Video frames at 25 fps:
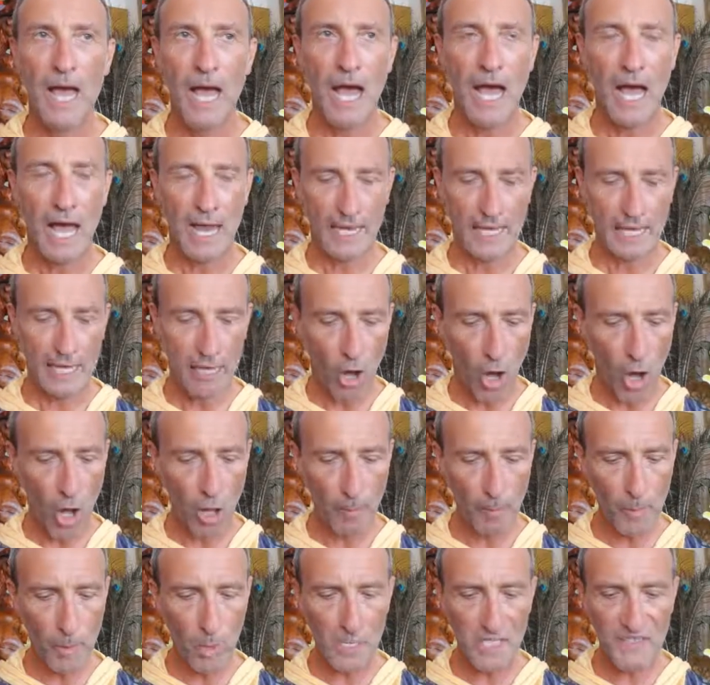And it
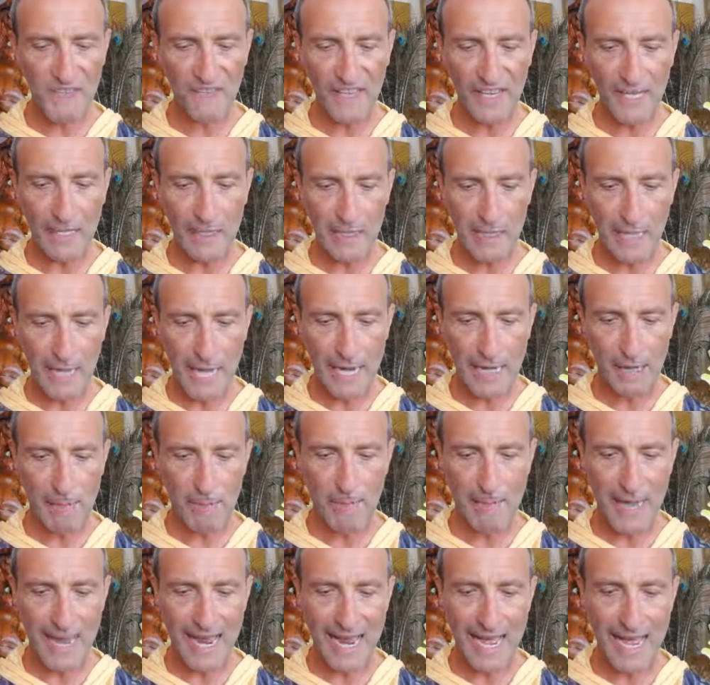almost feels like
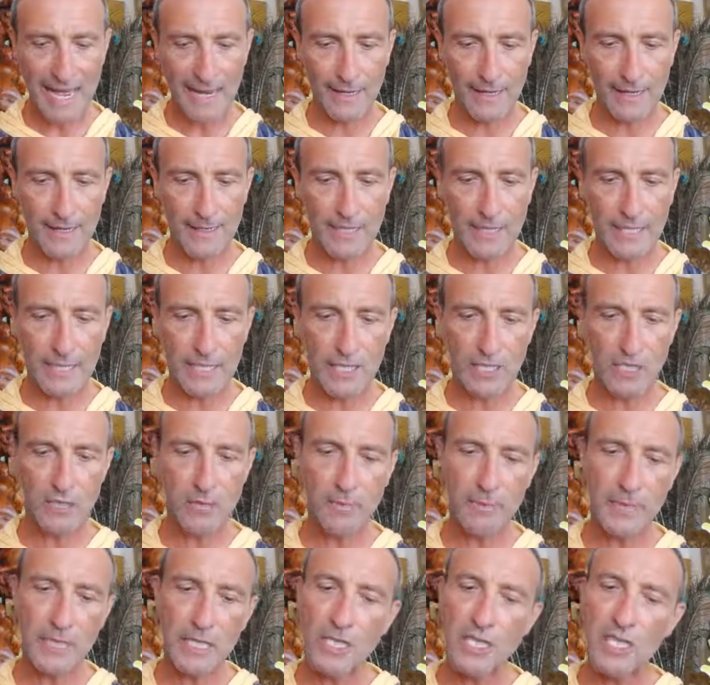my hand is
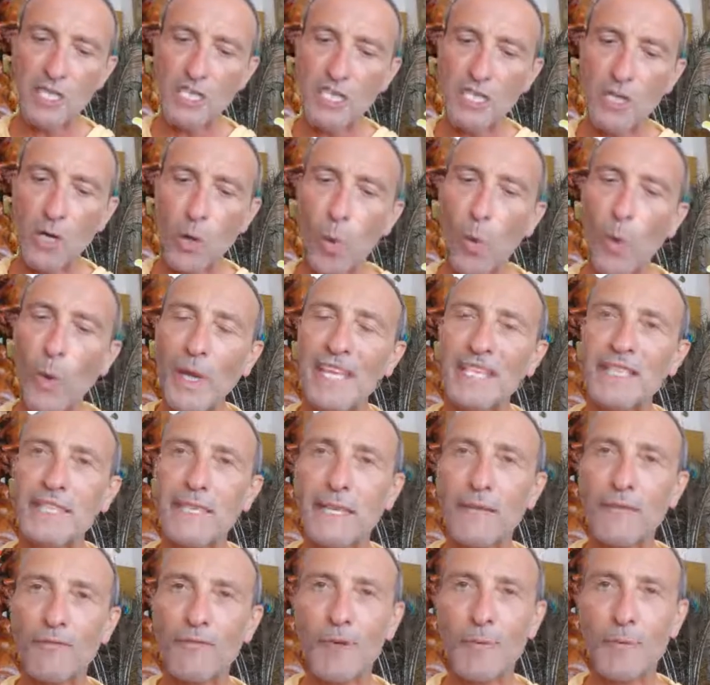somebody
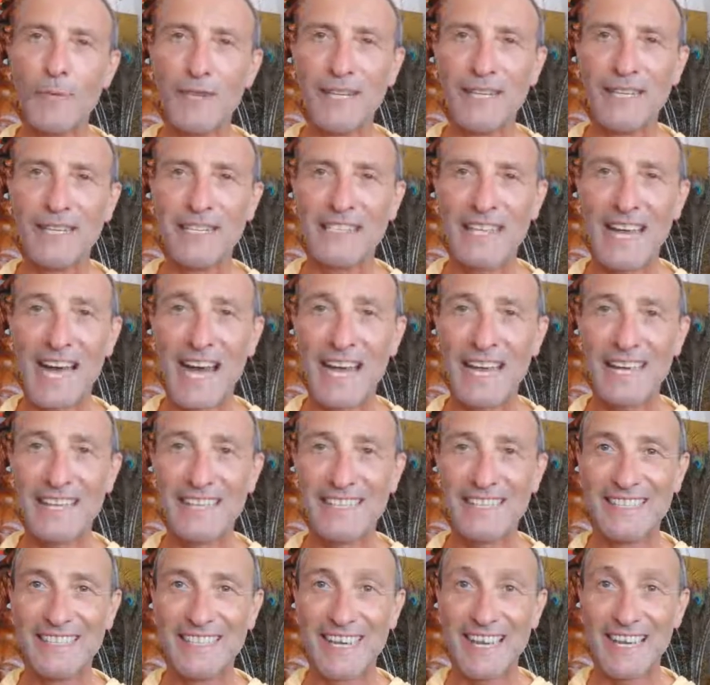squeezing it from the inside.
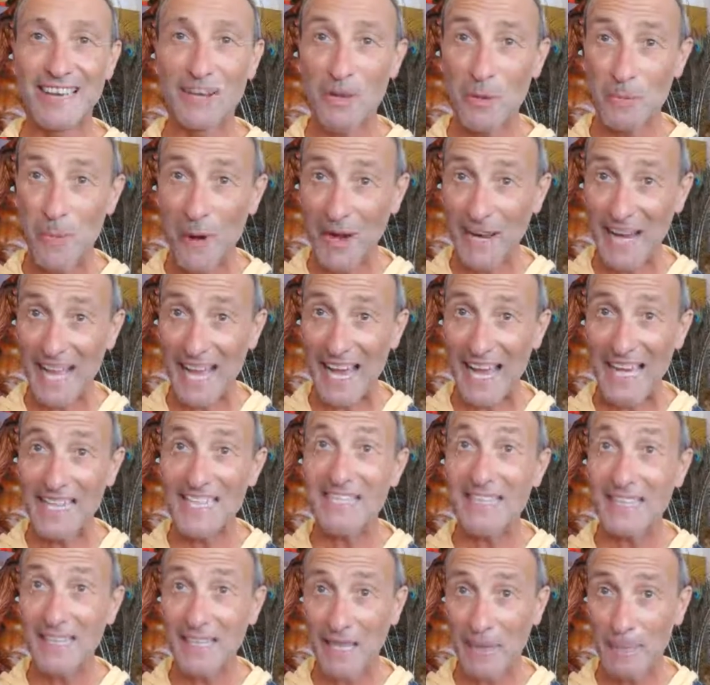Come on guys,
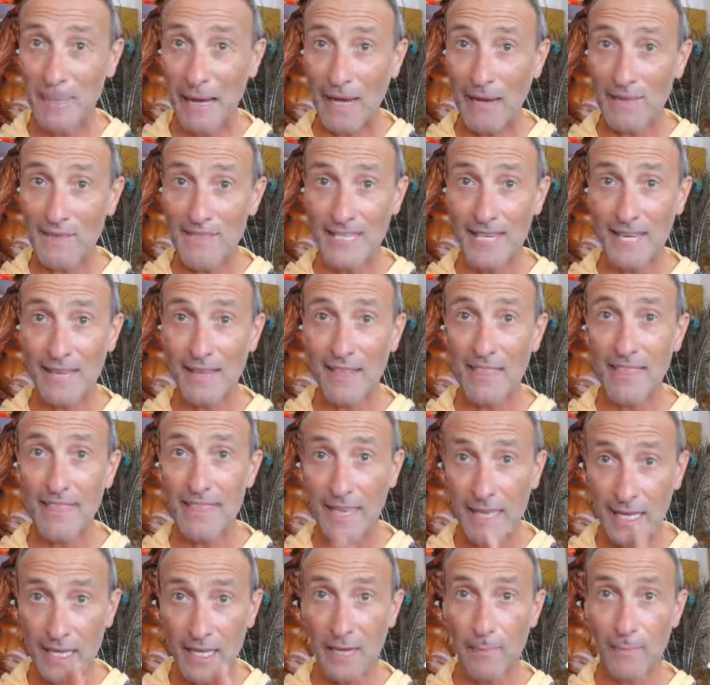think about it.
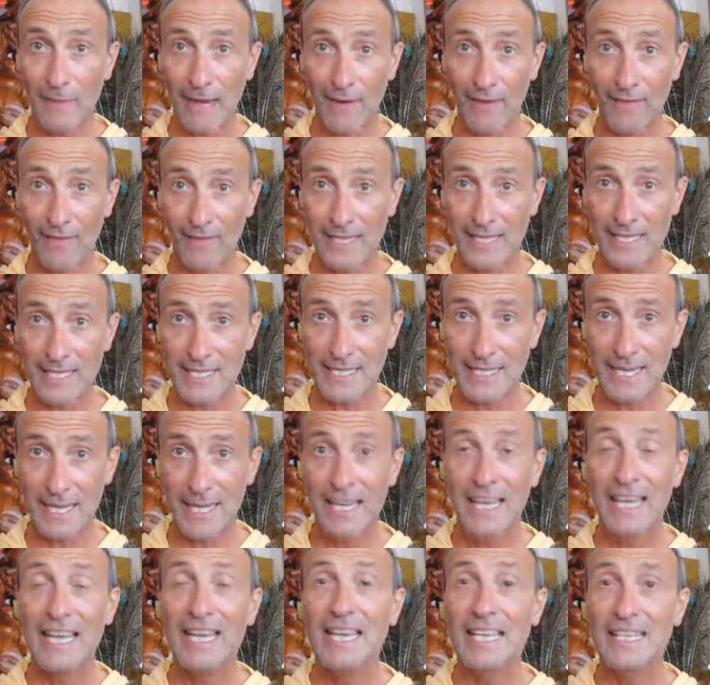Think about this.
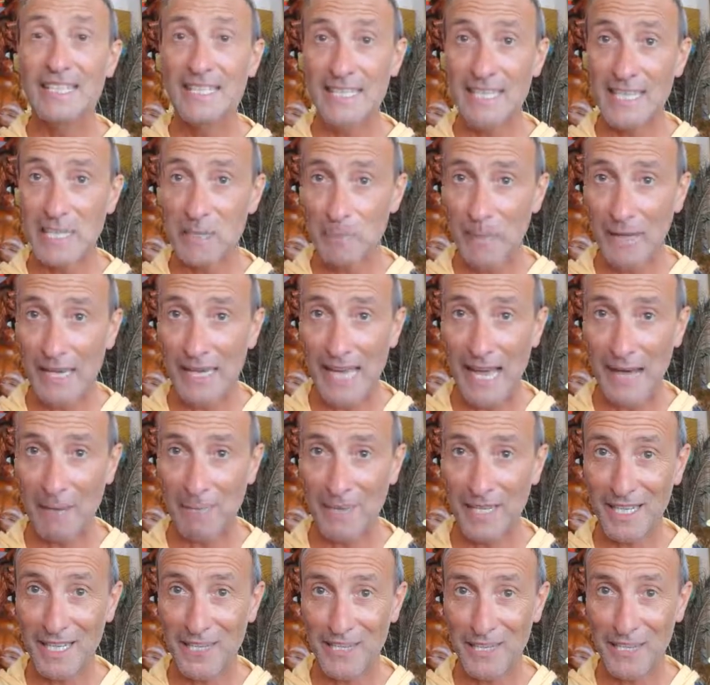Has this been
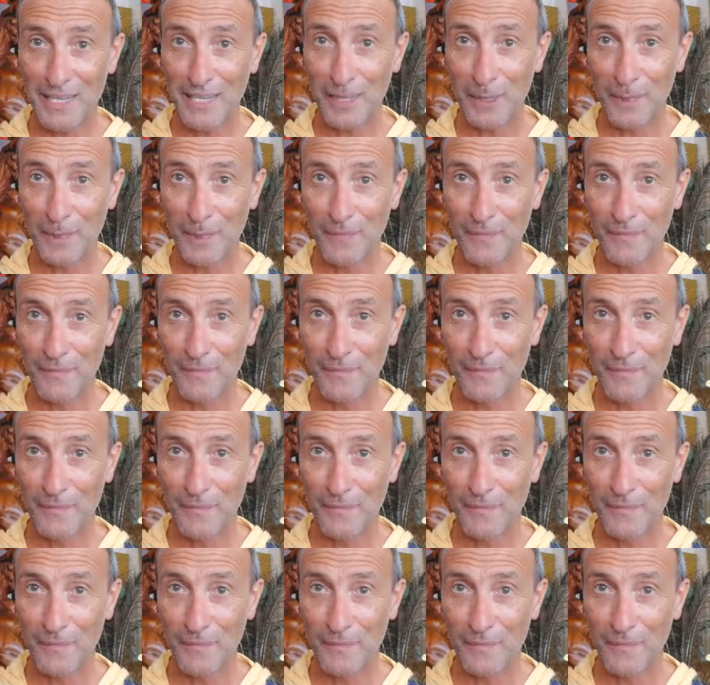happening to you?